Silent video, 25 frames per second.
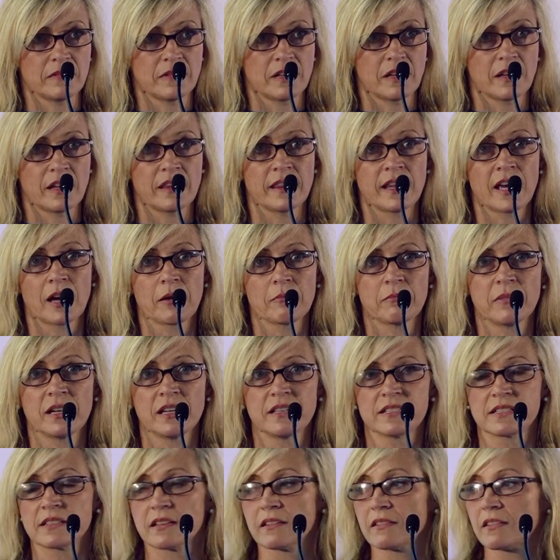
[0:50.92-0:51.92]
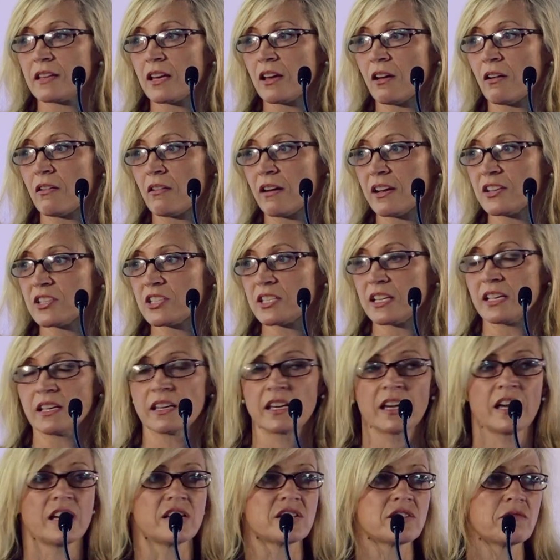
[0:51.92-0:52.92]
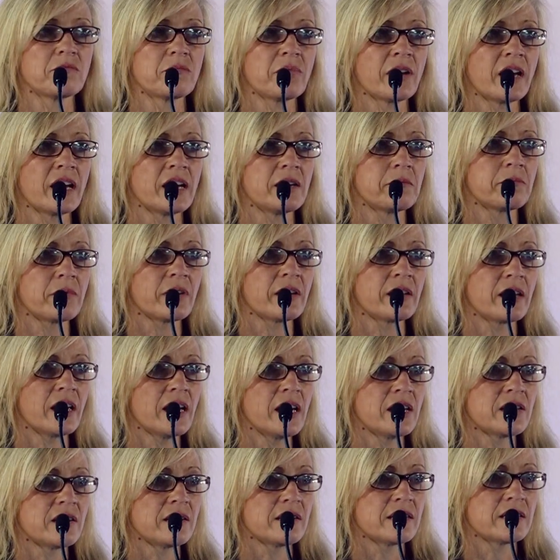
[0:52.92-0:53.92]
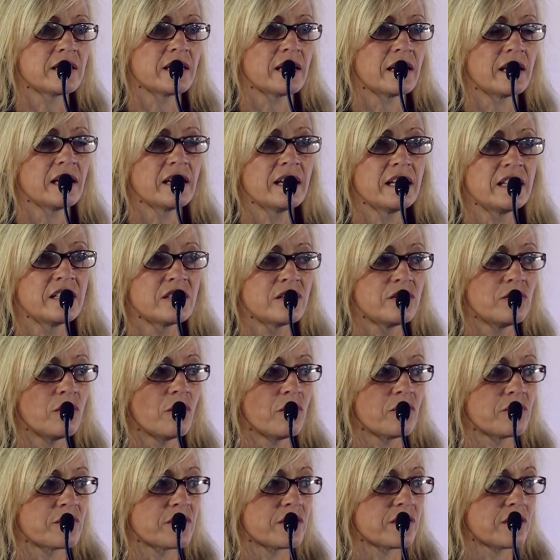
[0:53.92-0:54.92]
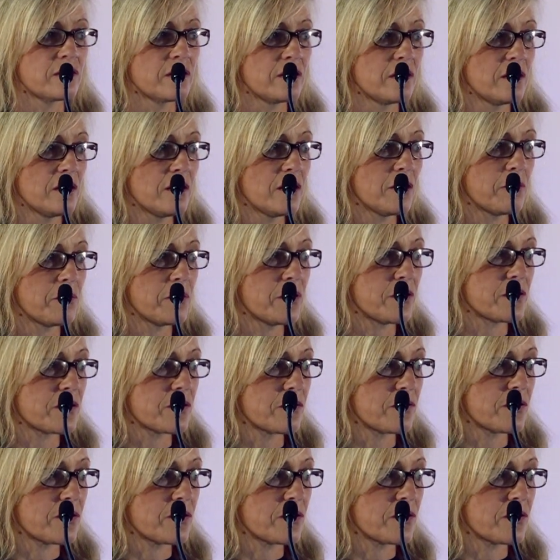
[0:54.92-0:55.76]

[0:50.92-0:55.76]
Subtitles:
and that means that they are actually engaged and paid by the agency, is not a personal